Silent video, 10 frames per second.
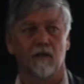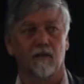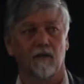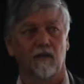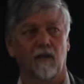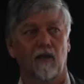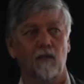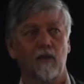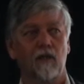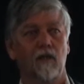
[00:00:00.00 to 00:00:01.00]
Now, how
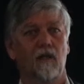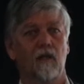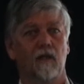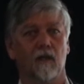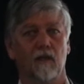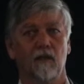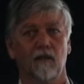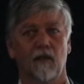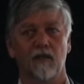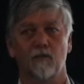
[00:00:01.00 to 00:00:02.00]
many here,
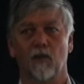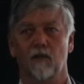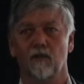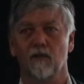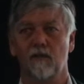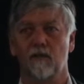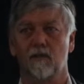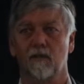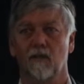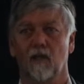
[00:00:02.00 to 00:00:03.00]
as
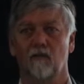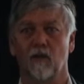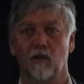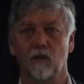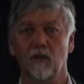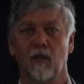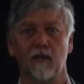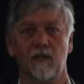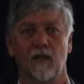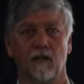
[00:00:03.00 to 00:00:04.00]
botanists, have got a good
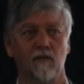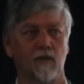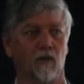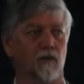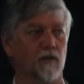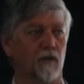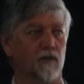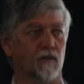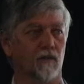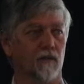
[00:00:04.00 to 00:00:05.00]
understanding of geology and
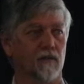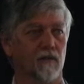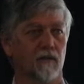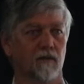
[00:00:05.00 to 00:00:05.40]
soils?